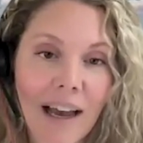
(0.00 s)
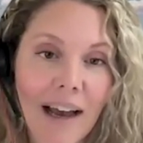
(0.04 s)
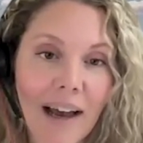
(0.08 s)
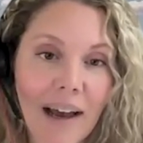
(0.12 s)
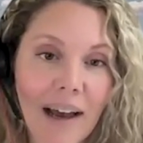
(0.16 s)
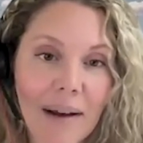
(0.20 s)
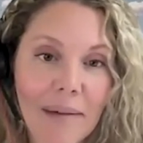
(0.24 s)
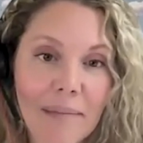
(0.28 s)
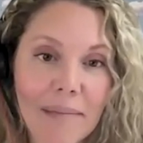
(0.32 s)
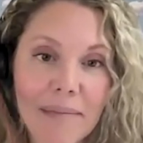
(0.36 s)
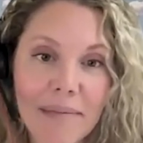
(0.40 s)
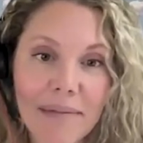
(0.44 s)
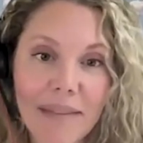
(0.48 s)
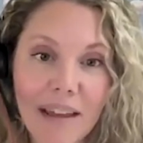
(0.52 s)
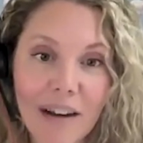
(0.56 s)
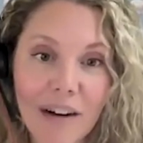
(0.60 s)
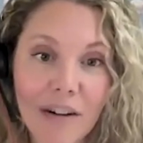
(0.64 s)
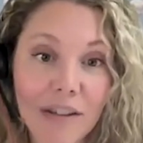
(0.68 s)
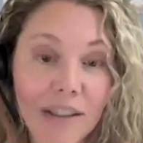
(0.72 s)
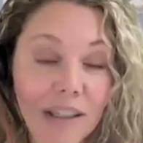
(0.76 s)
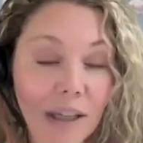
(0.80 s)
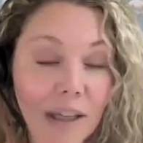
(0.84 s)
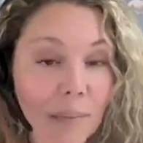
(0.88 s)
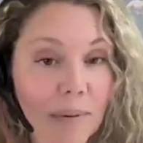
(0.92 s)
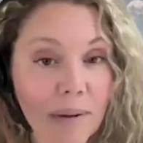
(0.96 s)
um, that
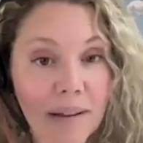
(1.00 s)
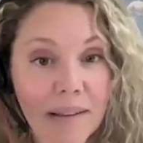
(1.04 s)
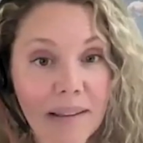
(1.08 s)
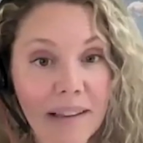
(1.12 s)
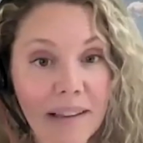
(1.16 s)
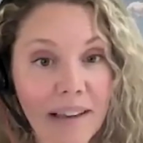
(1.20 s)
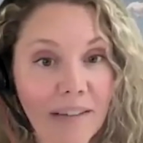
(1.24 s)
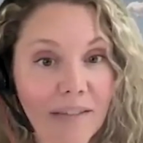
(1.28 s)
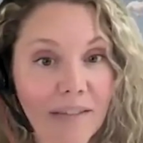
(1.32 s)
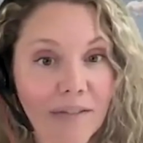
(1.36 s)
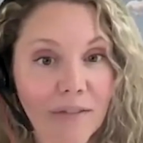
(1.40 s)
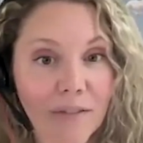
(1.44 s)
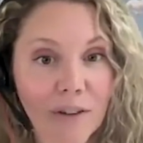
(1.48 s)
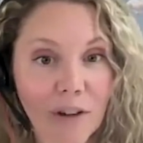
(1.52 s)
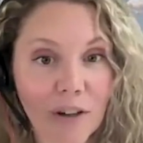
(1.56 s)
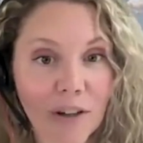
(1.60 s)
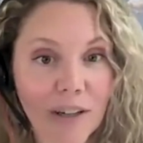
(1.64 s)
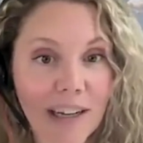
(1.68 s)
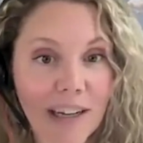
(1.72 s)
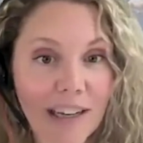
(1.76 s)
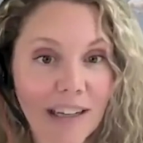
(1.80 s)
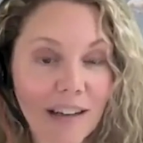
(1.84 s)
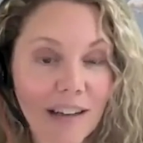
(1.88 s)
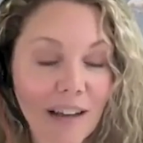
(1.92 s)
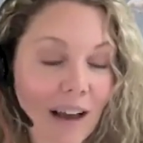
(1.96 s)
are typically of
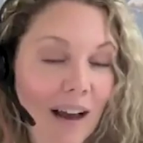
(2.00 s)
good,